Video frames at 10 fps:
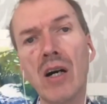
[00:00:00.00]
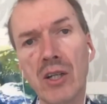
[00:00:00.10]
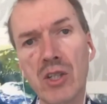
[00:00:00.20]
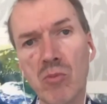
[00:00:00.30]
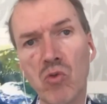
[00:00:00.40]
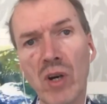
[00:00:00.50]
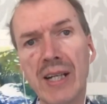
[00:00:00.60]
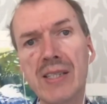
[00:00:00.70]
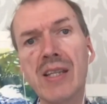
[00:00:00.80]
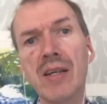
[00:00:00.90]
human
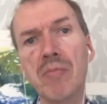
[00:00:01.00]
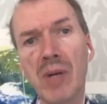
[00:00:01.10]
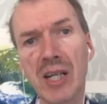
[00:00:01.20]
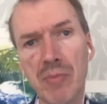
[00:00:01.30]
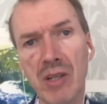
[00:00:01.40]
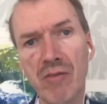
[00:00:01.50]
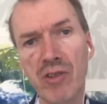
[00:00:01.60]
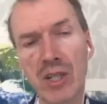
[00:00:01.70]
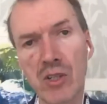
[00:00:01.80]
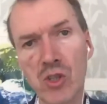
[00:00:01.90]
rights that might be
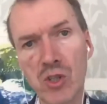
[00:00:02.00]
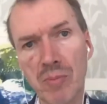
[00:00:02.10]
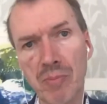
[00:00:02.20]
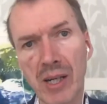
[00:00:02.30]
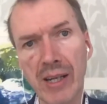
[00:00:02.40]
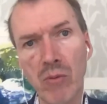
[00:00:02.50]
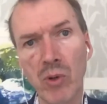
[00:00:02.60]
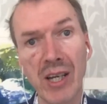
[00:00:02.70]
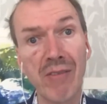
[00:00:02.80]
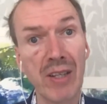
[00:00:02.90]
infringed by
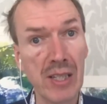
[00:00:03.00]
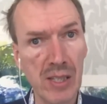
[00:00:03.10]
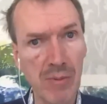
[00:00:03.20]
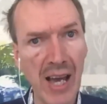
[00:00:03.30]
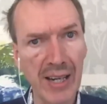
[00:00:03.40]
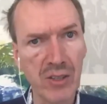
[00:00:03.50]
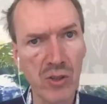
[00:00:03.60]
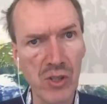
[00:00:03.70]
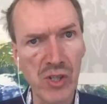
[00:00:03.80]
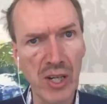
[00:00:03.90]
whatever these
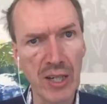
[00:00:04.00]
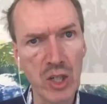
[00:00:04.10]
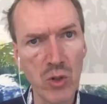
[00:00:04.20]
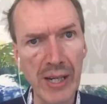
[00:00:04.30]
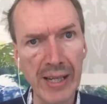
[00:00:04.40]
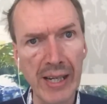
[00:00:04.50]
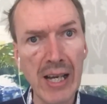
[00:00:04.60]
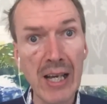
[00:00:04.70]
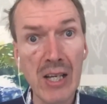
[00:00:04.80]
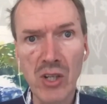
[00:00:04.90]
actors are doing.
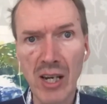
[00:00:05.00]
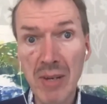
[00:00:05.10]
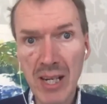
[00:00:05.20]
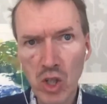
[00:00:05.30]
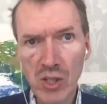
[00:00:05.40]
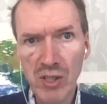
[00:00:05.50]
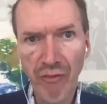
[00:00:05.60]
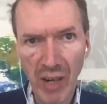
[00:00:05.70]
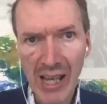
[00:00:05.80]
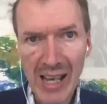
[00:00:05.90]
So let me just
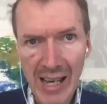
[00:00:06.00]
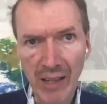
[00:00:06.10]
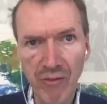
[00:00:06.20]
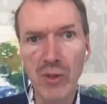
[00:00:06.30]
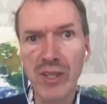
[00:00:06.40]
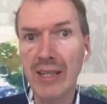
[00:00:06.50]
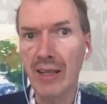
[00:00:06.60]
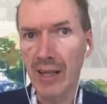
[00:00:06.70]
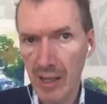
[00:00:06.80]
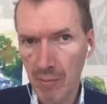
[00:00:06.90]
flag for the
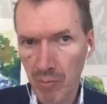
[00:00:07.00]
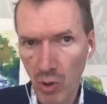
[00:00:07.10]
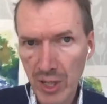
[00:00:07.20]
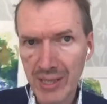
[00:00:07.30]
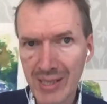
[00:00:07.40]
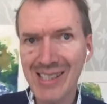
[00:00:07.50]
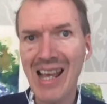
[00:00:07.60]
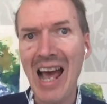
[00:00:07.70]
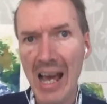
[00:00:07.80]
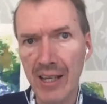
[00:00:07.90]
importance
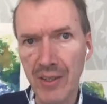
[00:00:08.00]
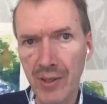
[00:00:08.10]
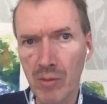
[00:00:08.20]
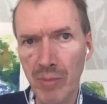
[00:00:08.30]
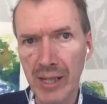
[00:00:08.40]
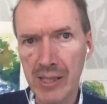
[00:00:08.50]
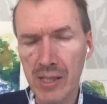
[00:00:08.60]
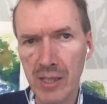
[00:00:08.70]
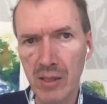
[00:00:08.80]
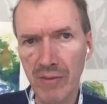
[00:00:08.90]
and the
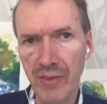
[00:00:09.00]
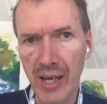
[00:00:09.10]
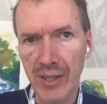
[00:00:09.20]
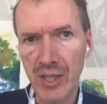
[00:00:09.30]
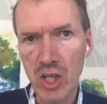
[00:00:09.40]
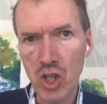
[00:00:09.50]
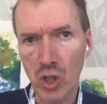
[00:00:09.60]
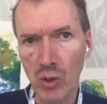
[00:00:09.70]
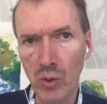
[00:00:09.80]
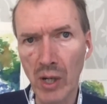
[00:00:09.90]
complexity of that
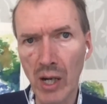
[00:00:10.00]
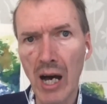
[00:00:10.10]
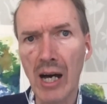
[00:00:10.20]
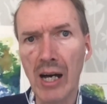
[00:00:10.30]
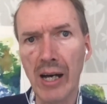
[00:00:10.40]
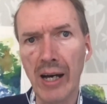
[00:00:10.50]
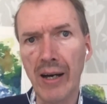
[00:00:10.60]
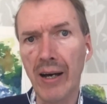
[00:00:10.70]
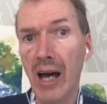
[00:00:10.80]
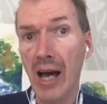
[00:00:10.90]
issue.
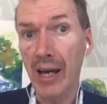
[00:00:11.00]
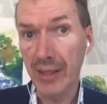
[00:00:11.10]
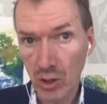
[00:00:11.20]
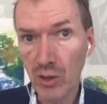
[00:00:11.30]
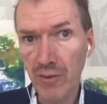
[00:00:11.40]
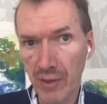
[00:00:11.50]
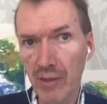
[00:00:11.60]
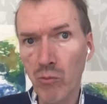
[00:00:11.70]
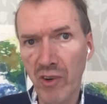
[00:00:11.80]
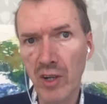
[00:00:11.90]
And it could
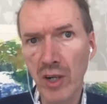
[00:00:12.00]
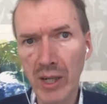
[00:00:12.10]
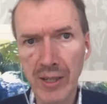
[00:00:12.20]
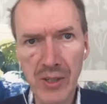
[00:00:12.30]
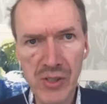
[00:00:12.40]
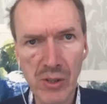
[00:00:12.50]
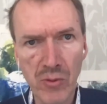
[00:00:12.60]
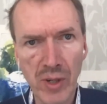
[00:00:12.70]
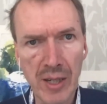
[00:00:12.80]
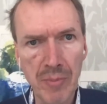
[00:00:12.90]
very well in its own right